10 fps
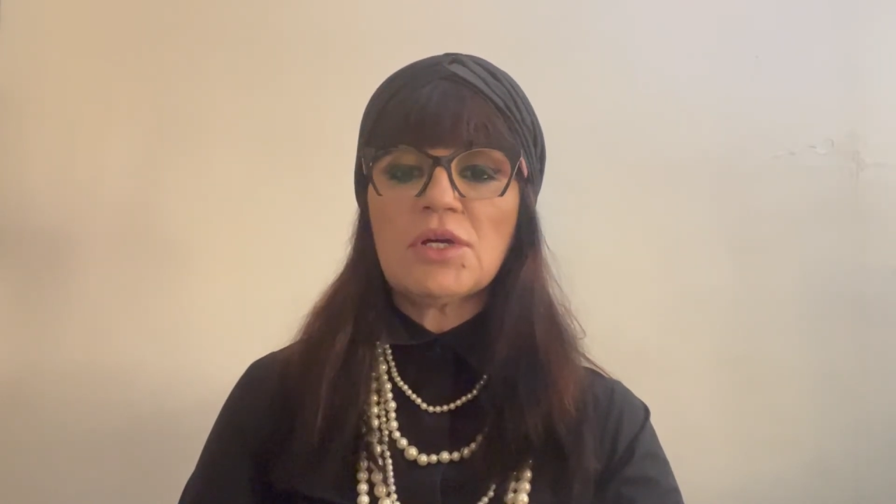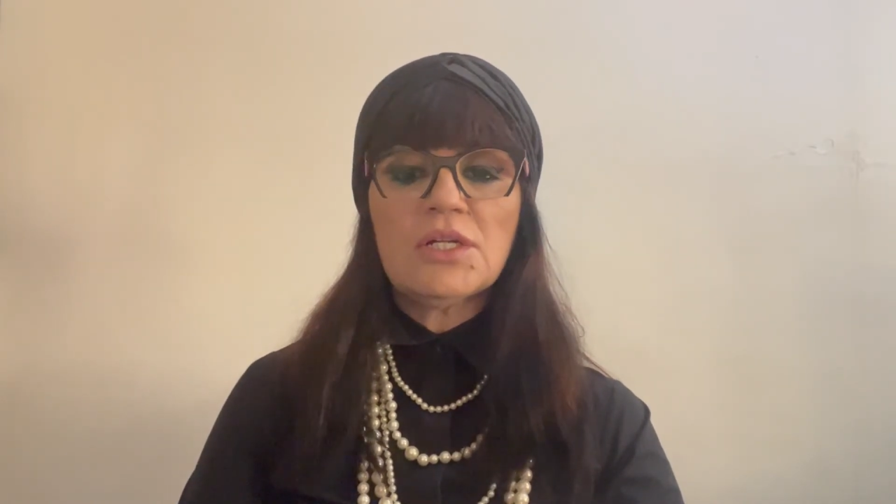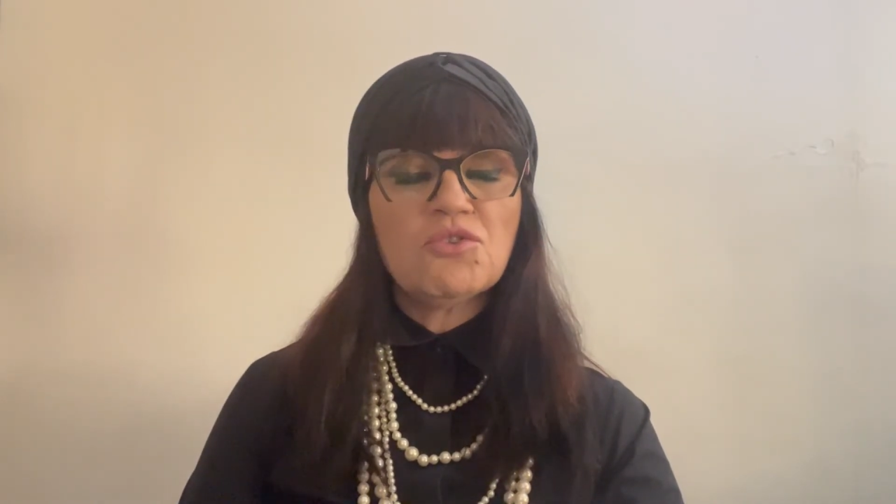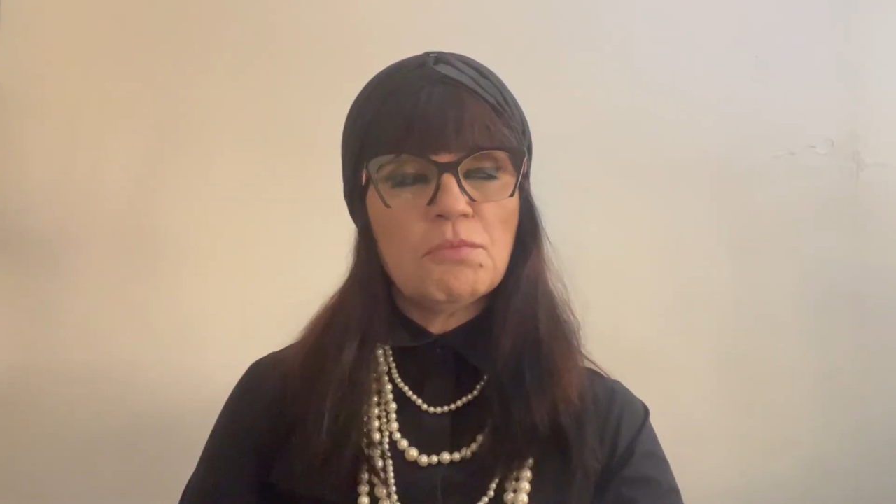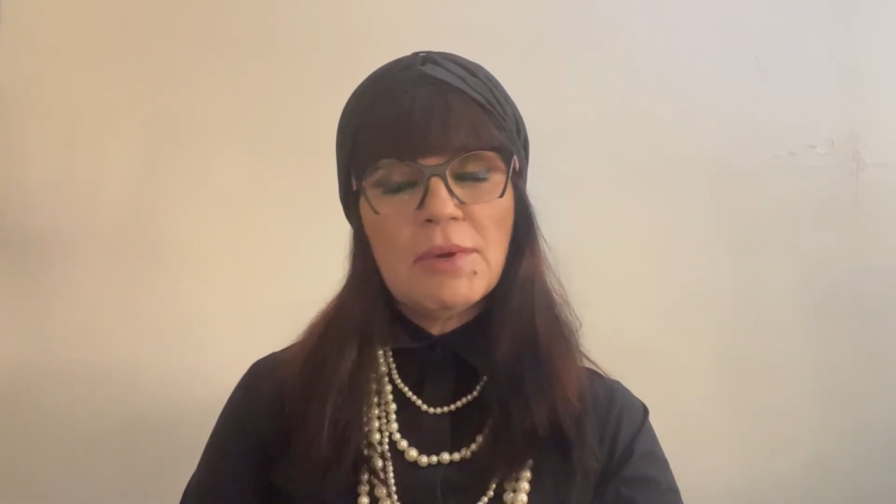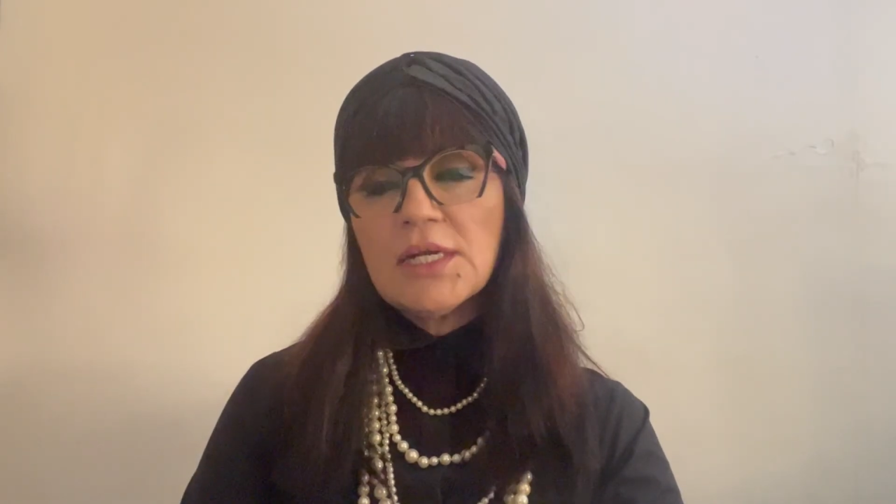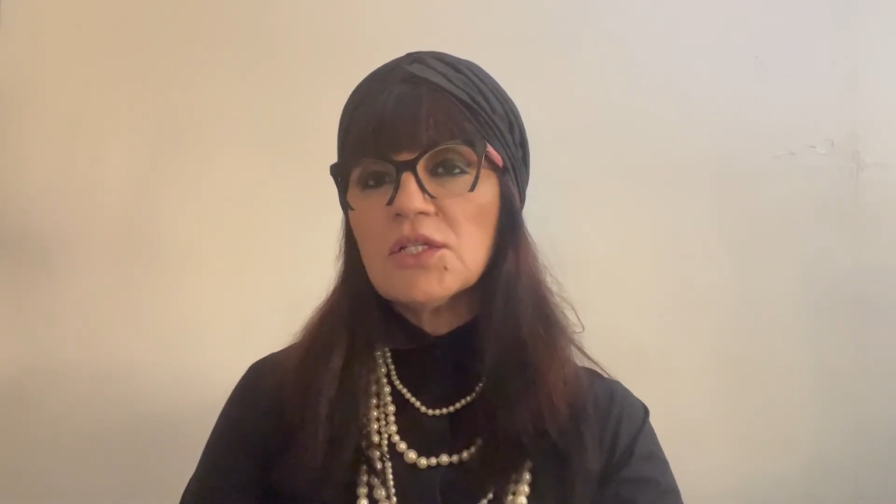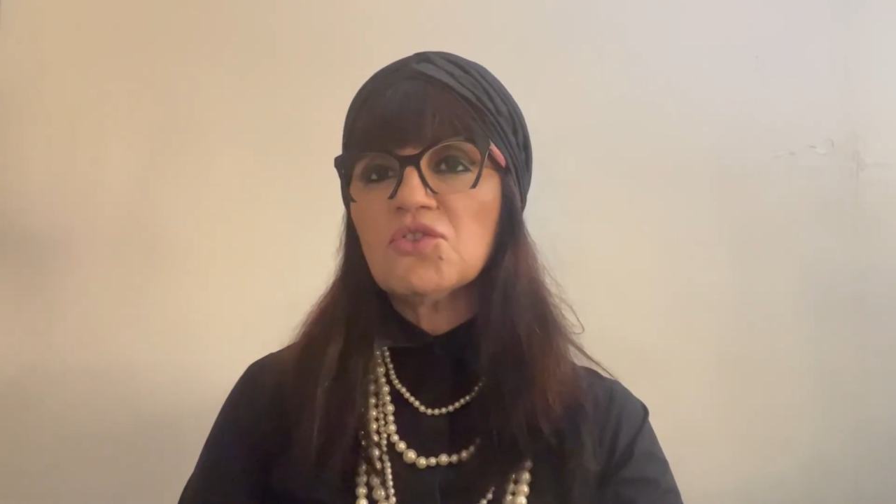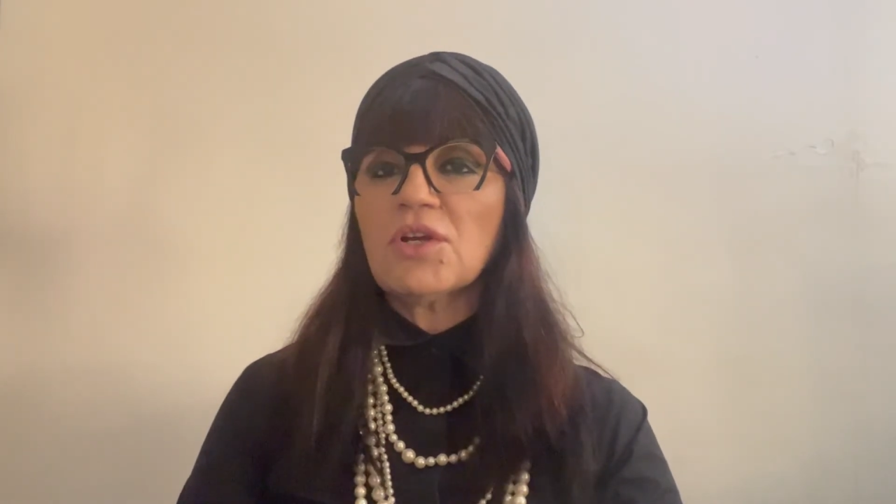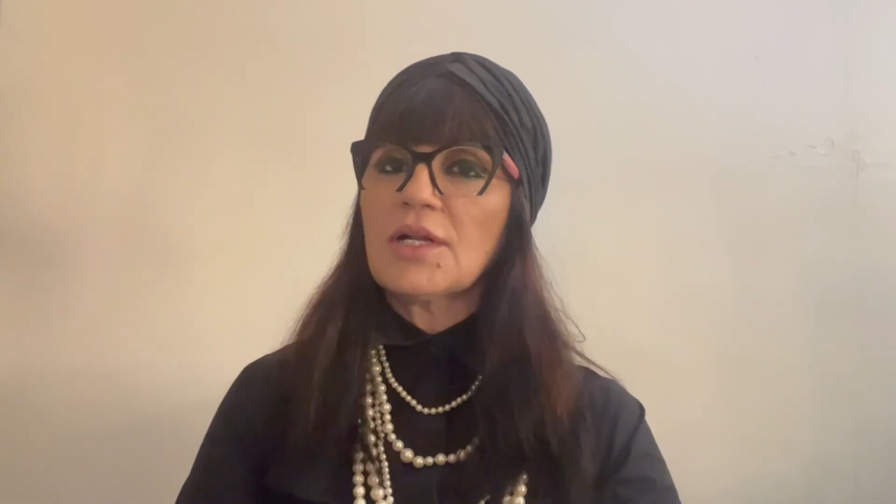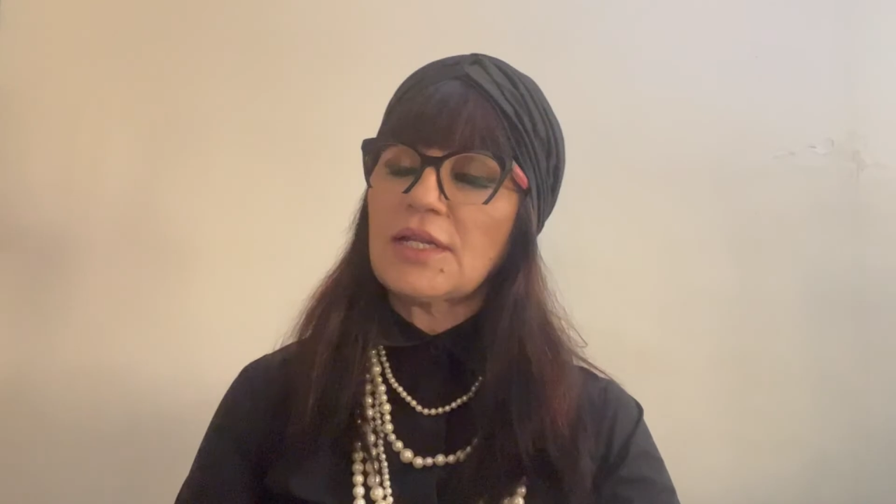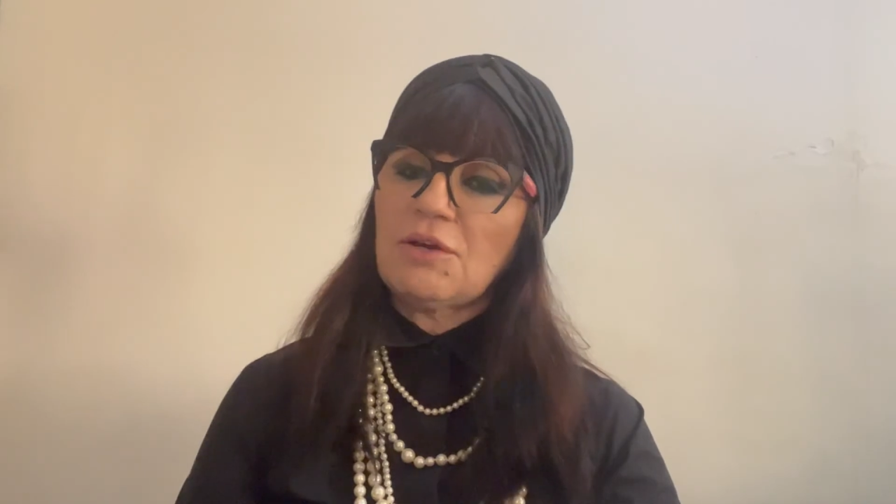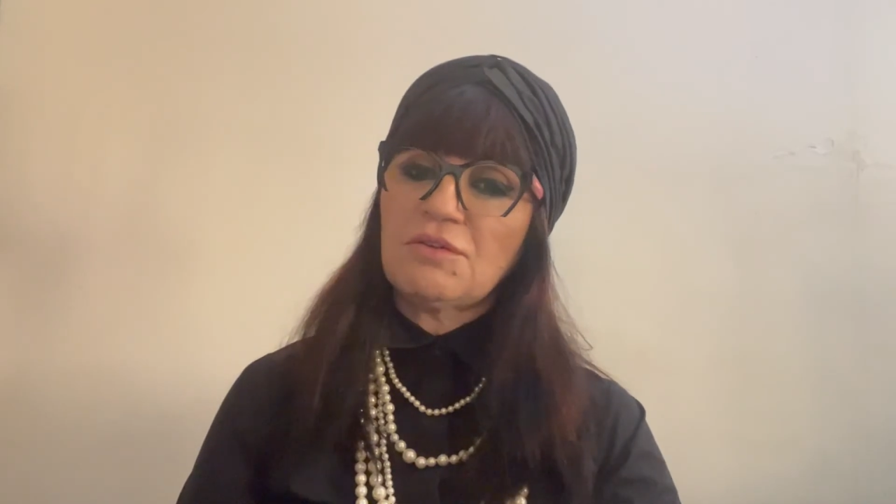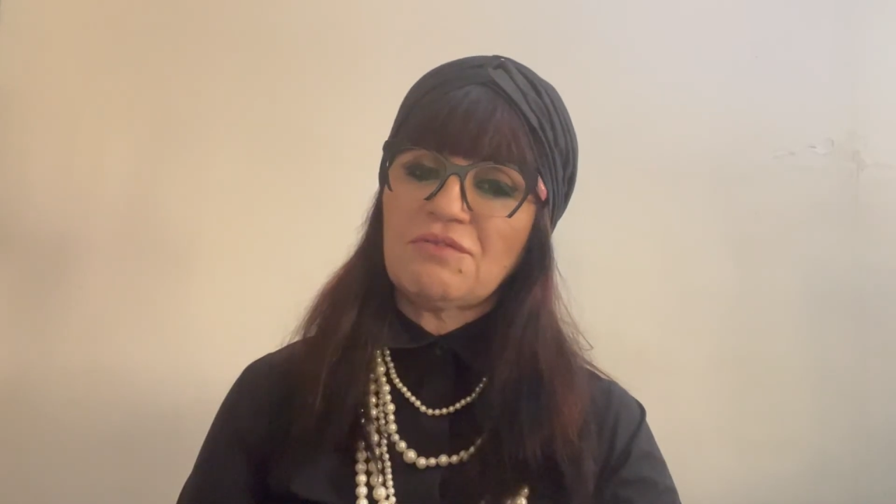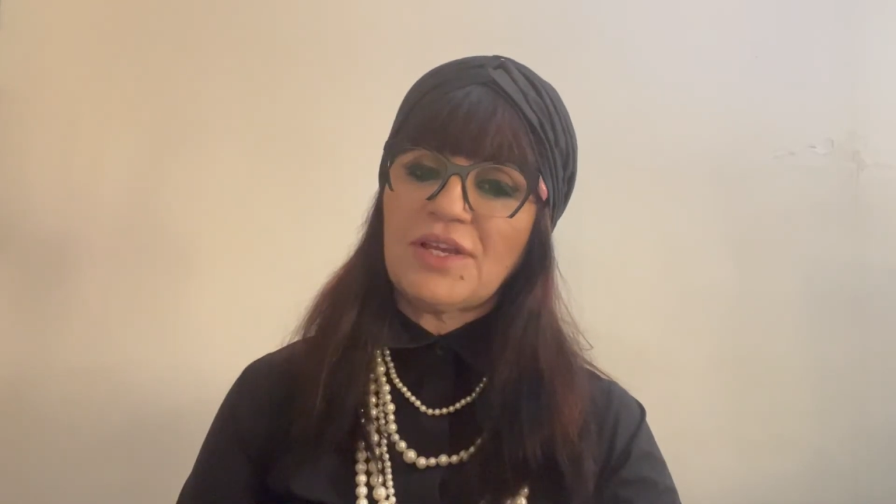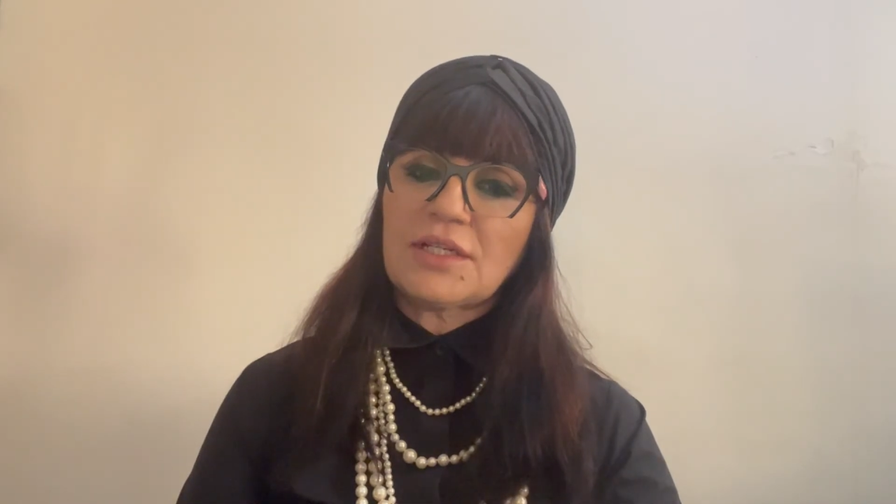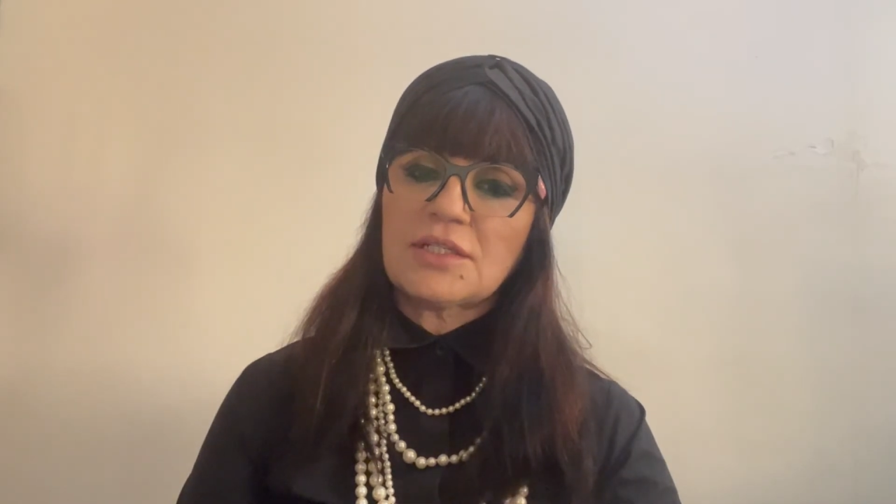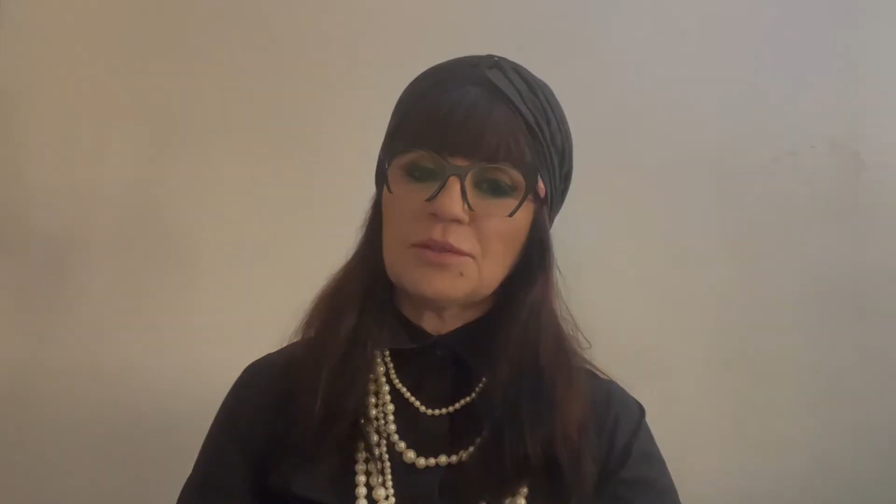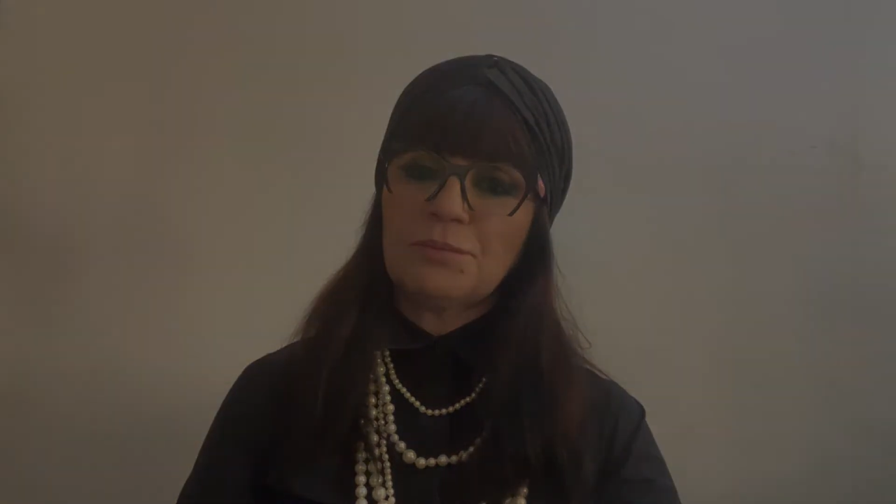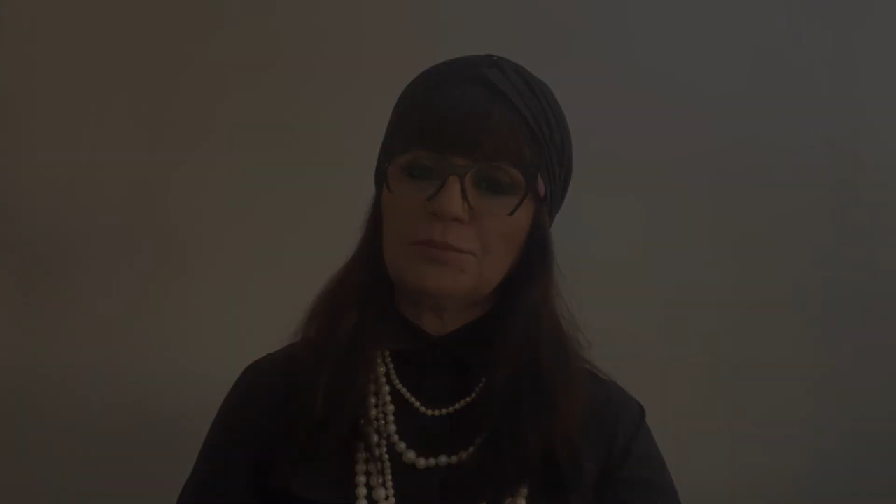a tremendous trickle-down effect.